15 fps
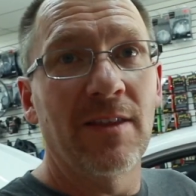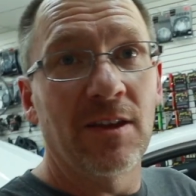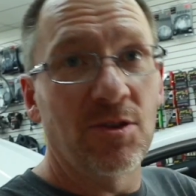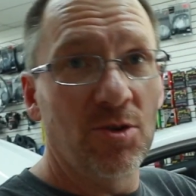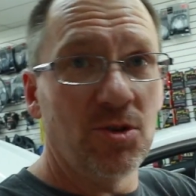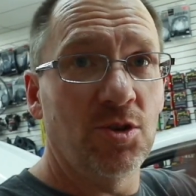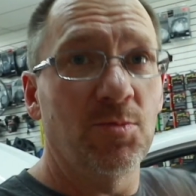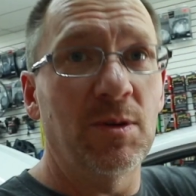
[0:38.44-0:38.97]
and that
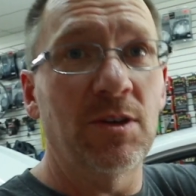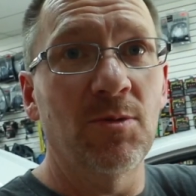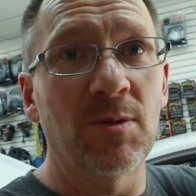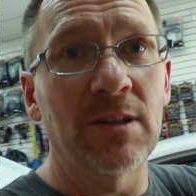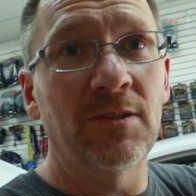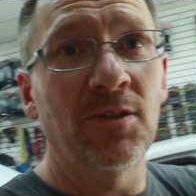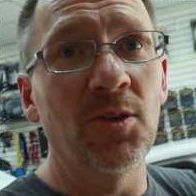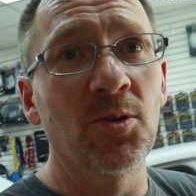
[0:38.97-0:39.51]
you should be
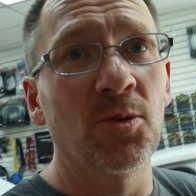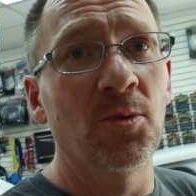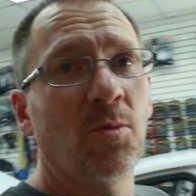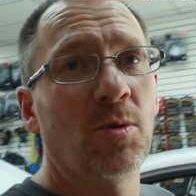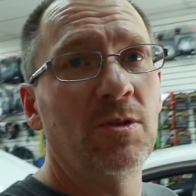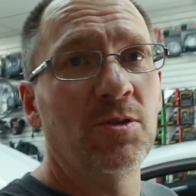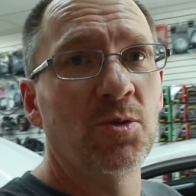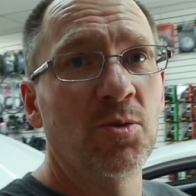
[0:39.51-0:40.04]
doing too
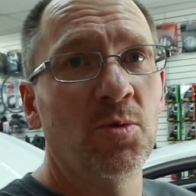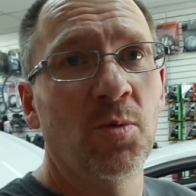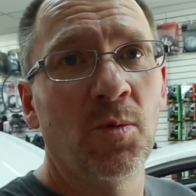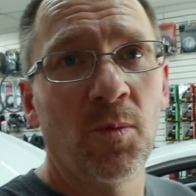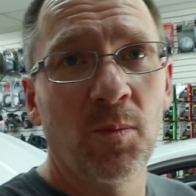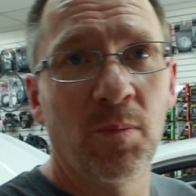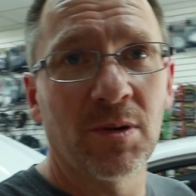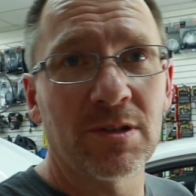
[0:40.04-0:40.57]
when you
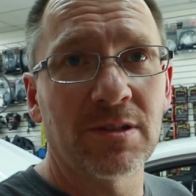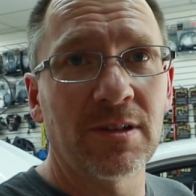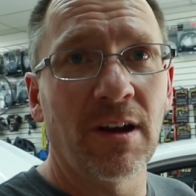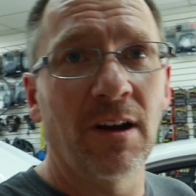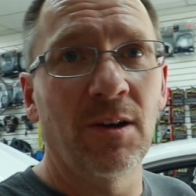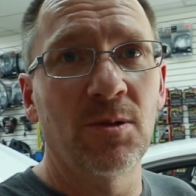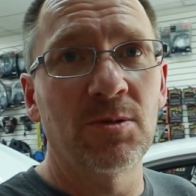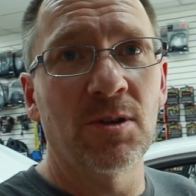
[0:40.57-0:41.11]
put a
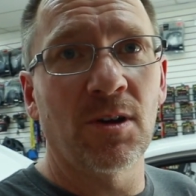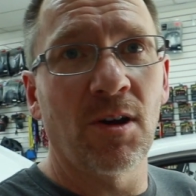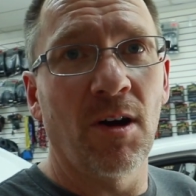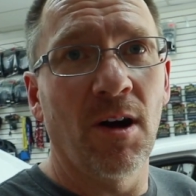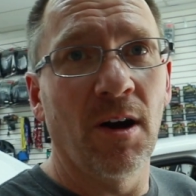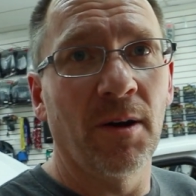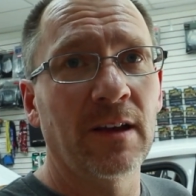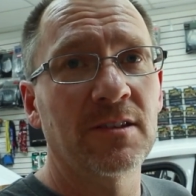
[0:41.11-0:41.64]
stereo in your
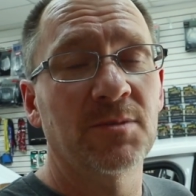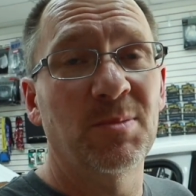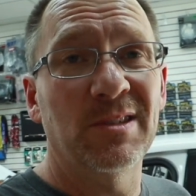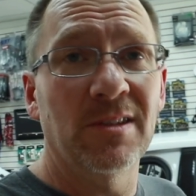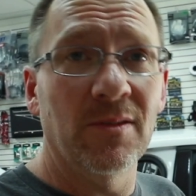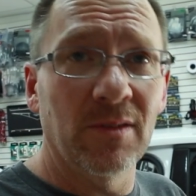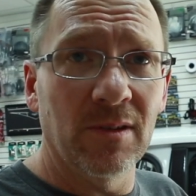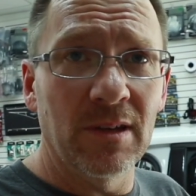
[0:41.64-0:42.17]
car,
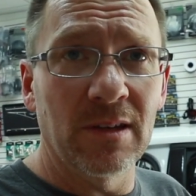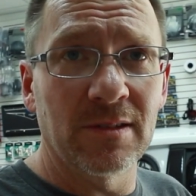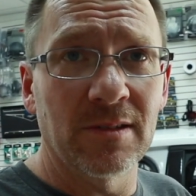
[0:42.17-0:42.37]
specifically a